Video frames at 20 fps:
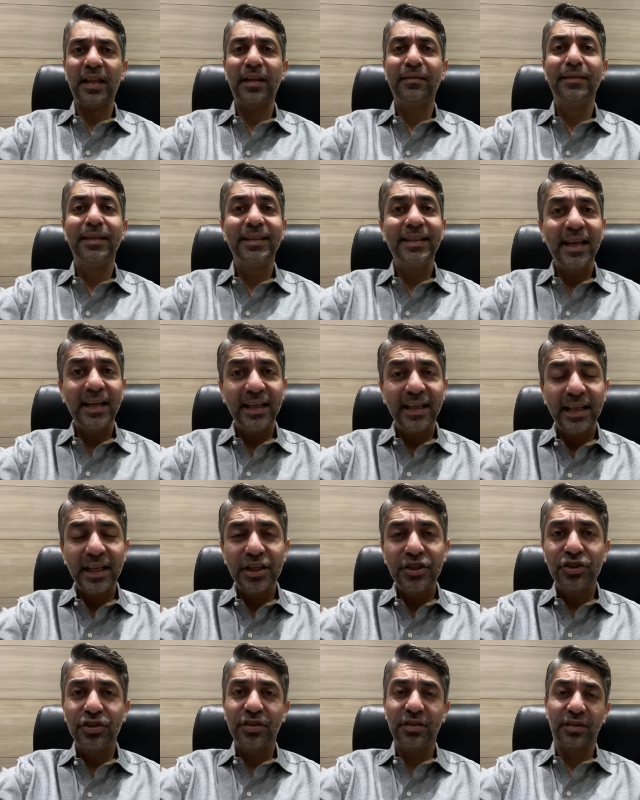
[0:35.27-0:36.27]
The
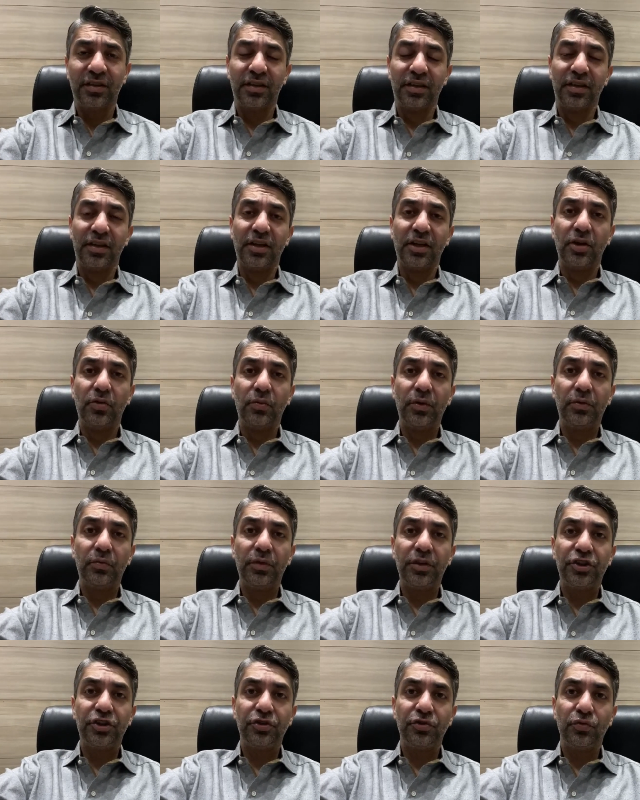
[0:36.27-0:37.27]
dedication with
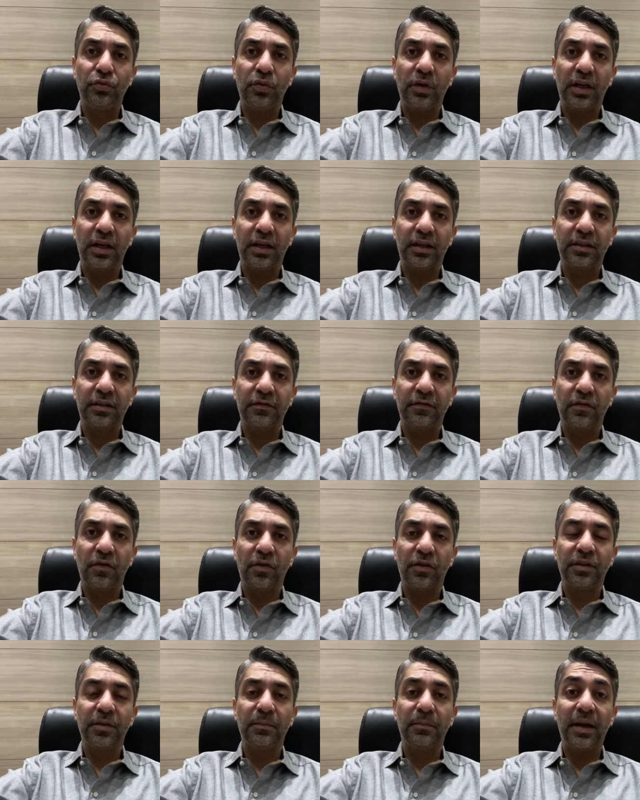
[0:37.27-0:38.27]
which you worked
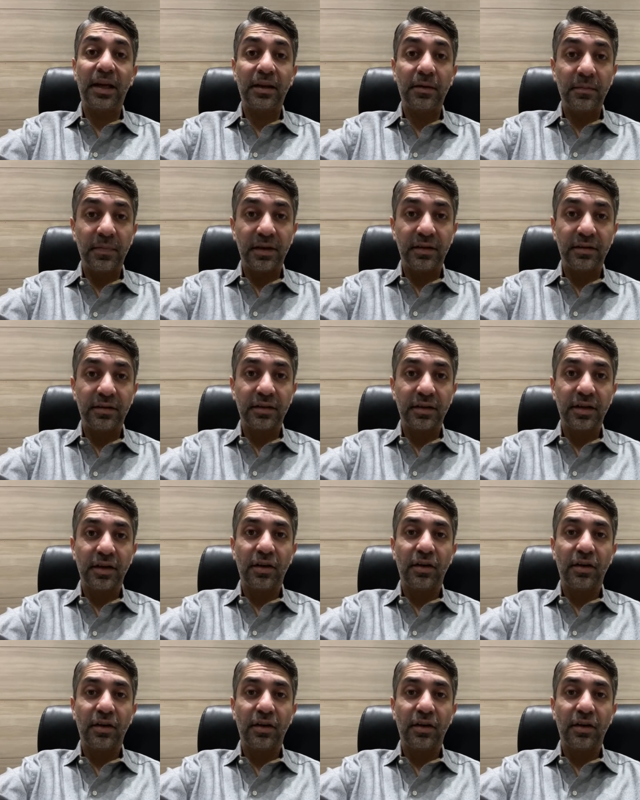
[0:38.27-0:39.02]
for the betterment